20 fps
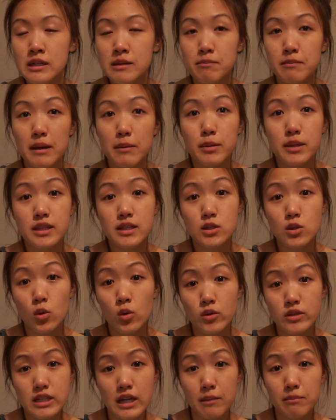Maybe this
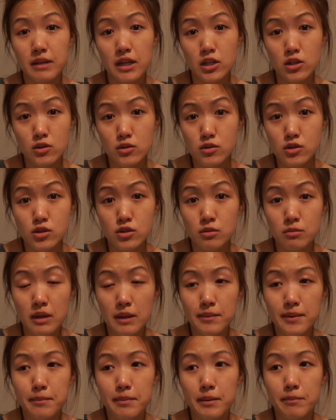whole time they knew too.
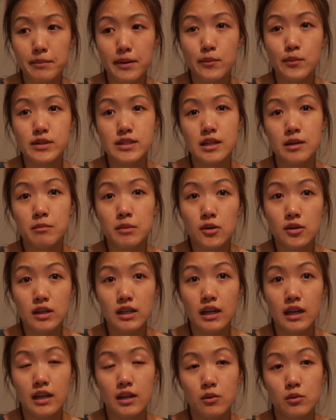Maybe BunBun was
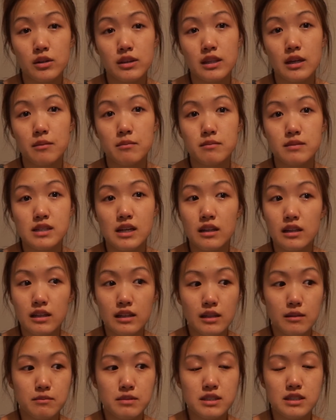communicating with them, telling
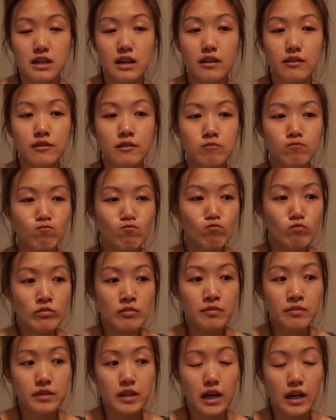them stuff.
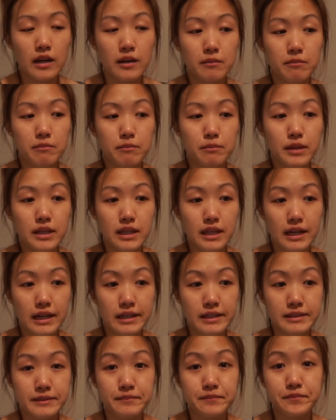But yeah,
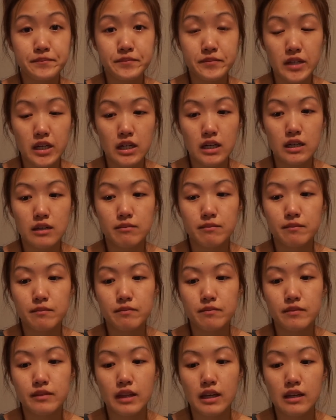
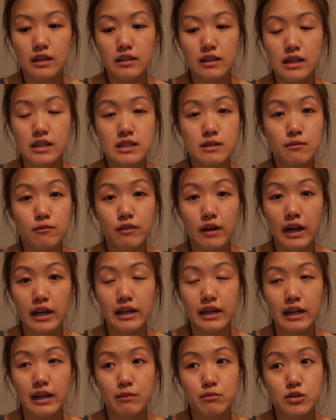they seem fine,
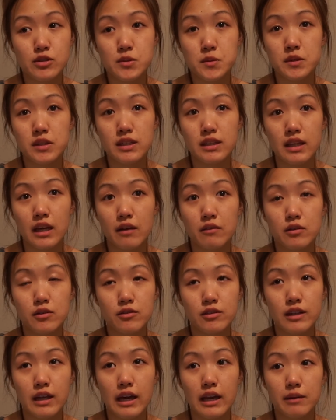and I'm just really thankful
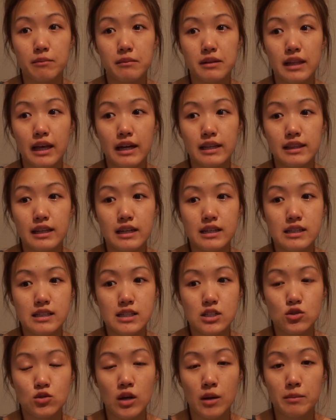for that. I'm glad that it
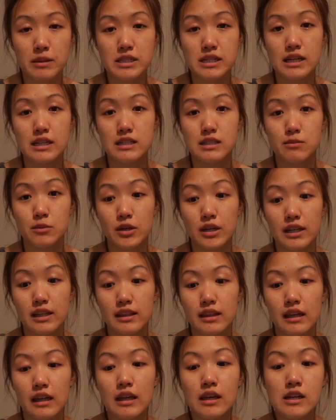didn't traumatize them or
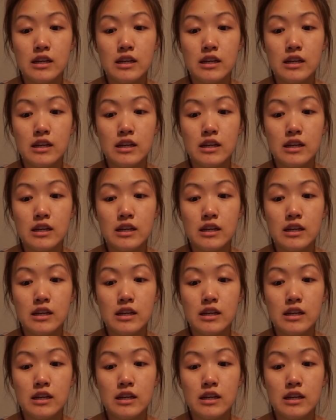anything.